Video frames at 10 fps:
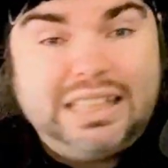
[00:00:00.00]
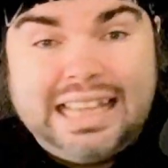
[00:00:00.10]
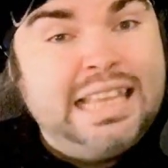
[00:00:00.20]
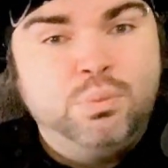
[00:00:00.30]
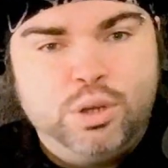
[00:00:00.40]

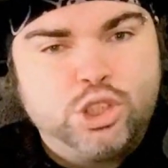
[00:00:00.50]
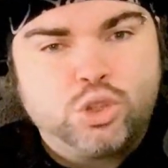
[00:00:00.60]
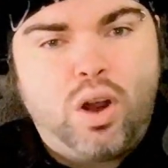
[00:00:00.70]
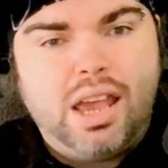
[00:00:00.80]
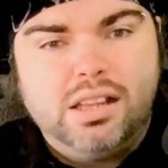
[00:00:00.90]
in witch
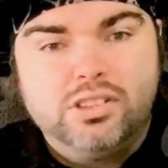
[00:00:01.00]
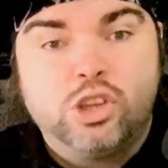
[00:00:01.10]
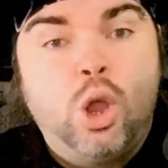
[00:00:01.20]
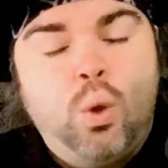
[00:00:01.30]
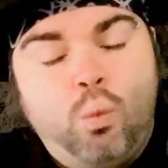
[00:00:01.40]
trials,
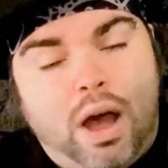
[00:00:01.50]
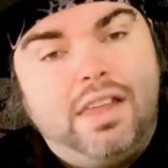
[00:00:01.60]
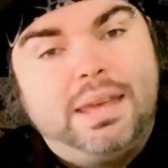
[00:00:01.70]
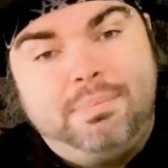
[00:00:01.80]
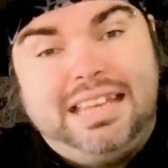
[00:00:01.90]
while
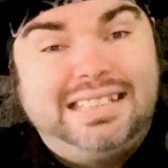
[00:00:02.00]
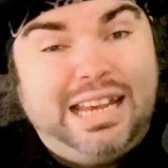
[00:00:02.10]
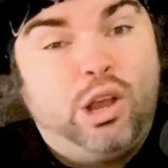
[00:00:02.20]
they may take